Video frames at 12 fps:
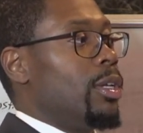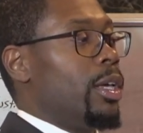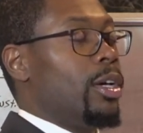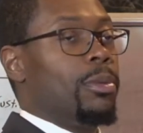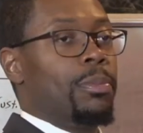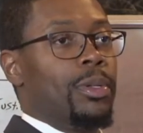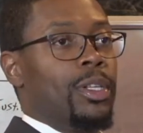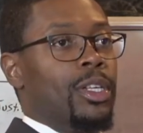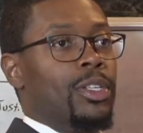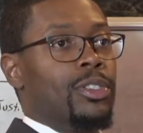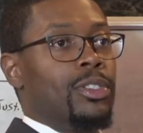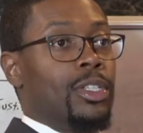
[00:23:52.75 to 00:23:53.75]
help
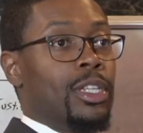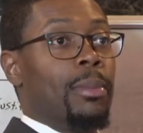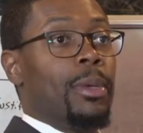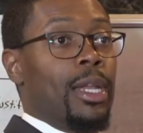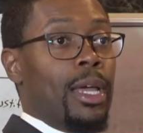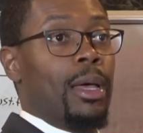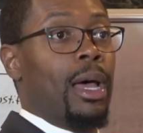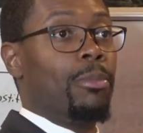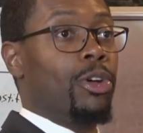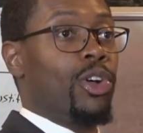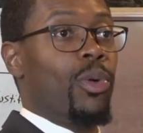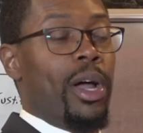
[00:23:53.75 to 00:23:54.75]
please, does that mean I, I'm
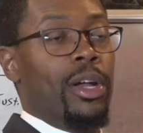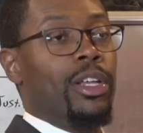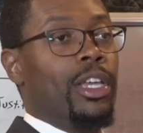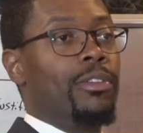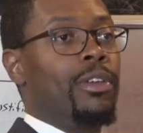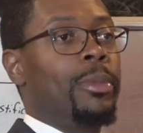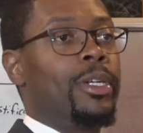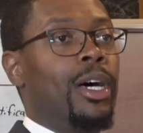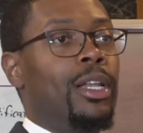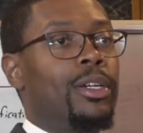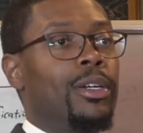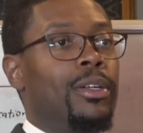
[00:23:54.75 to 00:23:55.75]
required to give him a
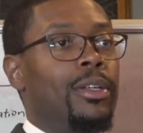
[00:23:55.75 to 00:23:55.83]
dollar?